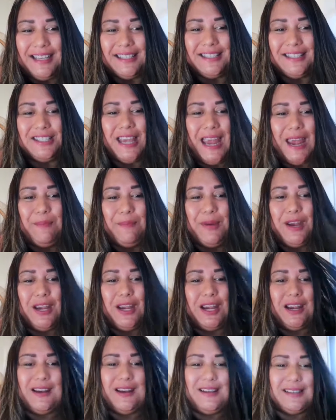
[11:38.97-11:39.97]

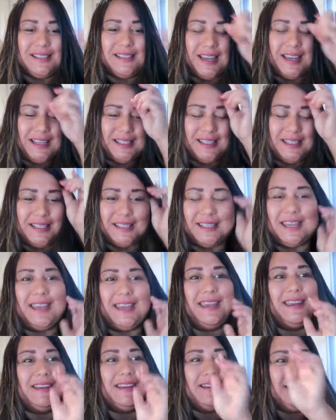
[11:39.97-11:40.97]
Chambers, good to see
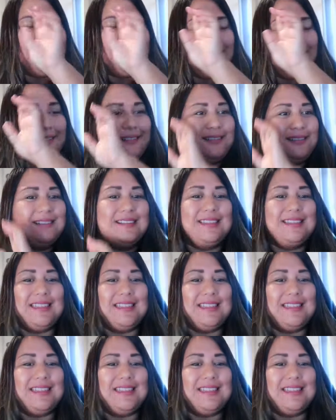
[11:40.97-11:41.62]
you.